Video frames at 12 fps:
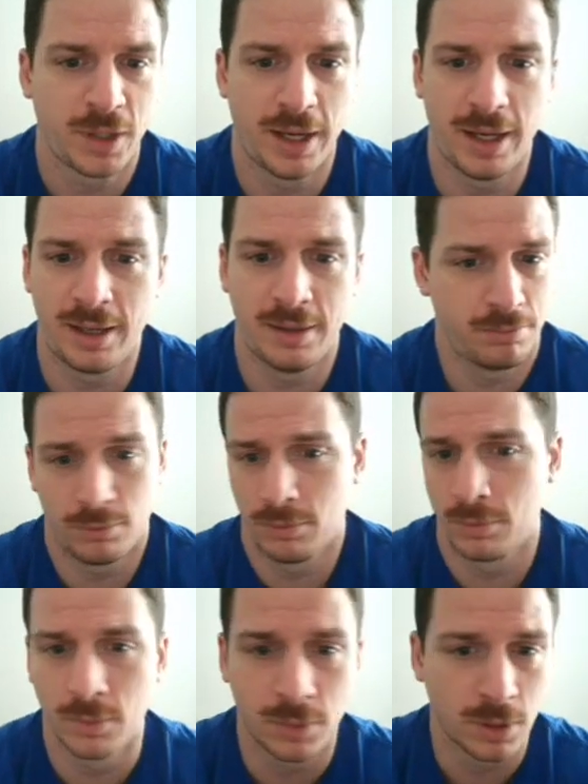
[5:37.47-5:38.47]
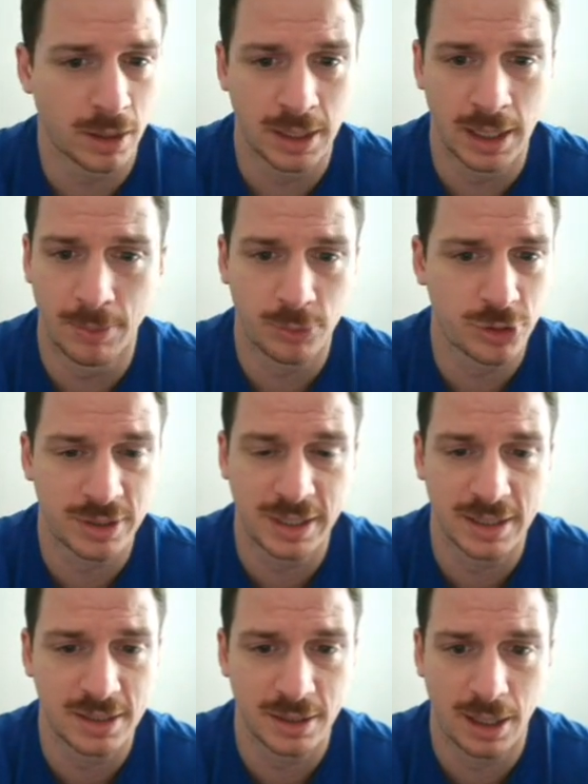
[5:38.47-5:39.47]
and Knipple just
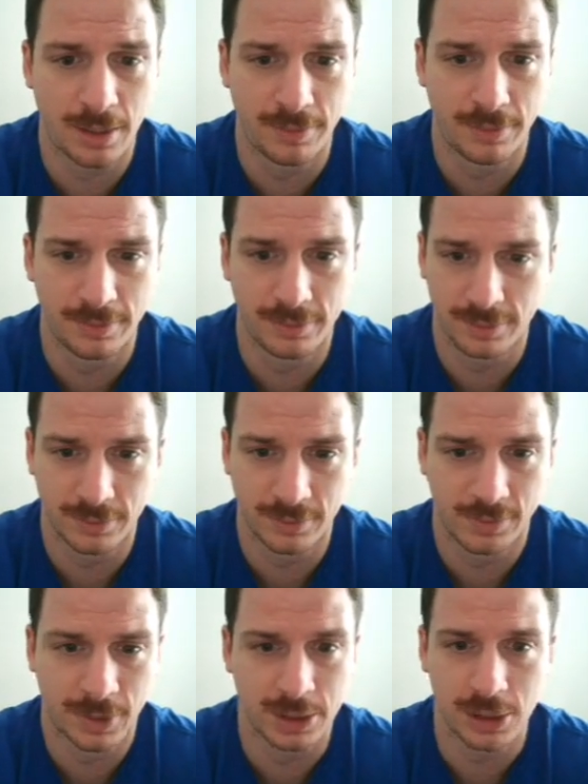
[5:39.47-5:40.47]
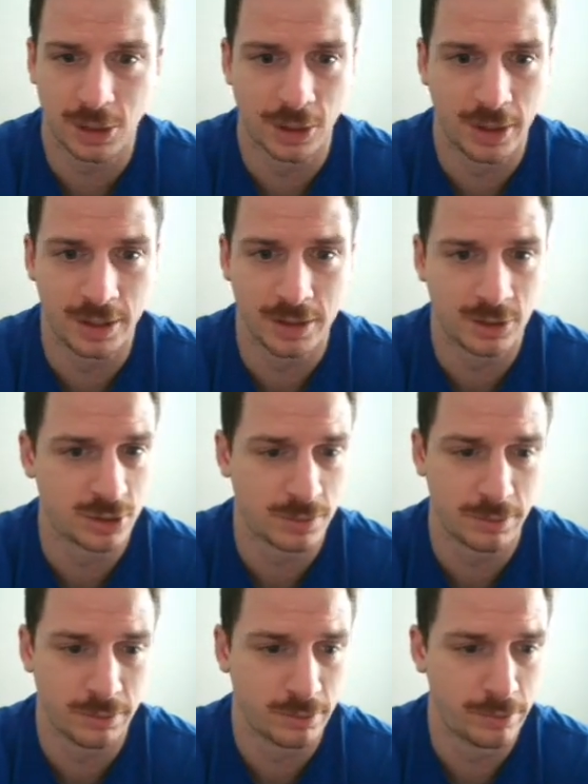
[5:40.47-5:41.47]
gets it up. That's all it is, just
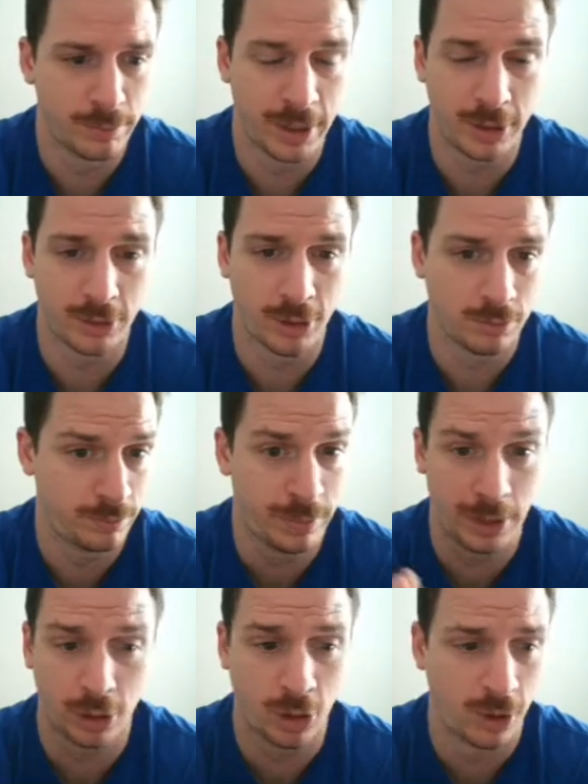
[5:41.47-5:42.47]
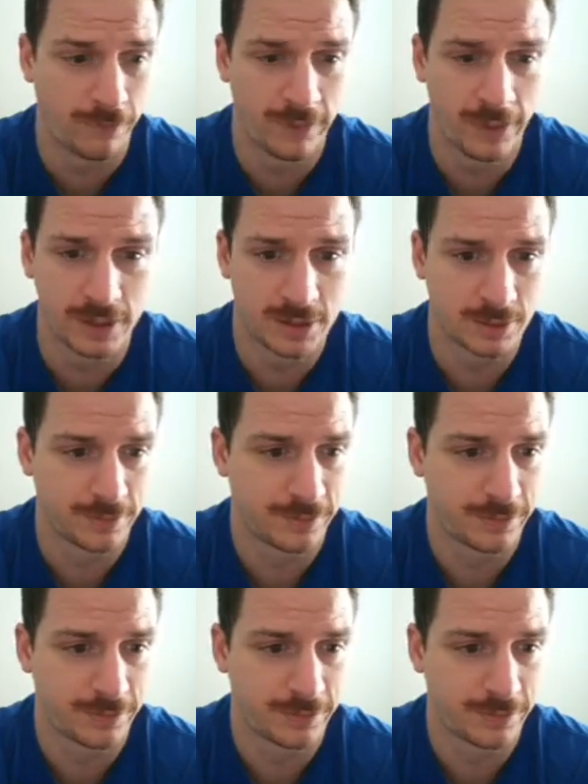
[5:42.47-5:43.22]
better offense.